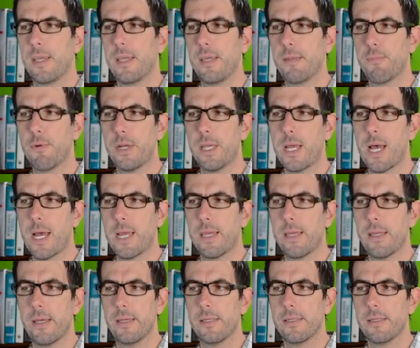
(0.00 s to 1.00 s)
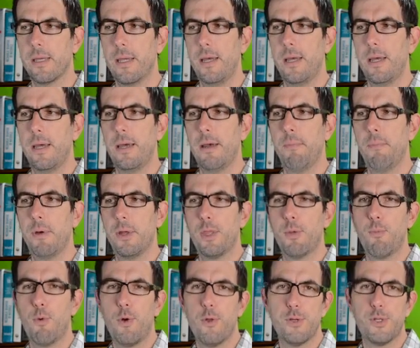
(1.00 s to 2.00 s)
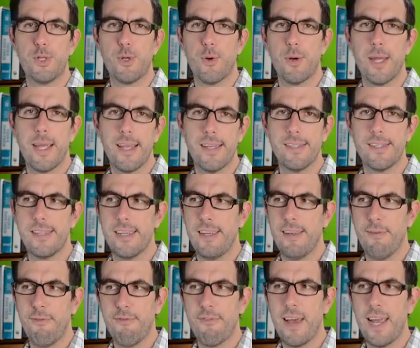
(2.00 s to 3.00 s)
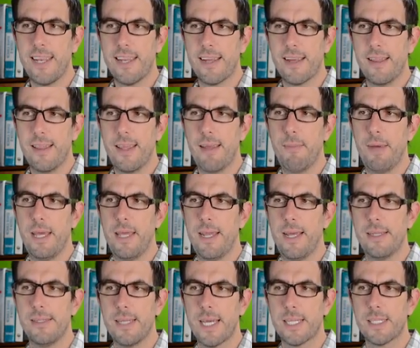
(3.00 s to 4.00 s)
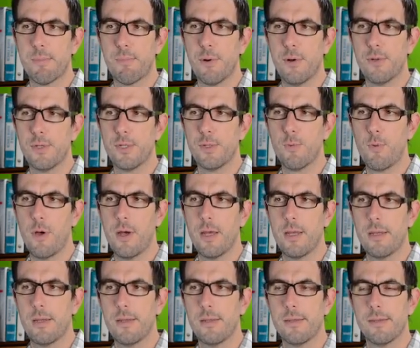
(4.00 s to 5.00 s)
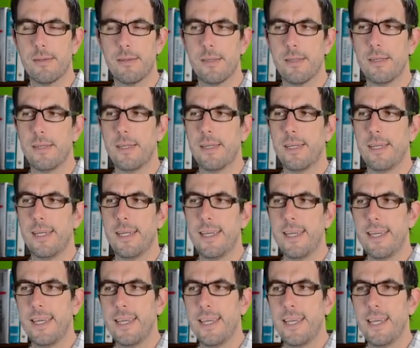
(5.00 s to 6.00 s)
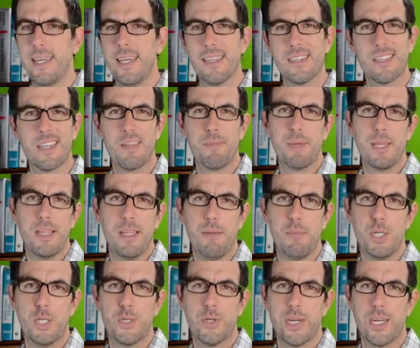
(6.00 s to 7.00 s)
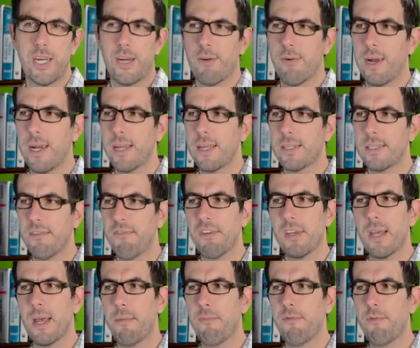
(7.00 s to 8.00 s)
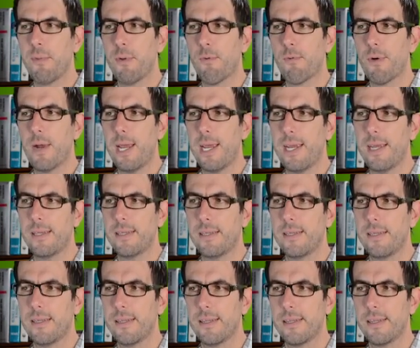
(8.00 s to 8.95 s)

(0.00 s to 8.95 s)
in precalculus. But the moral of the story is that finding a limit as x approaches 1 it's going to be a little bit trickier, right? Because if we come from the right,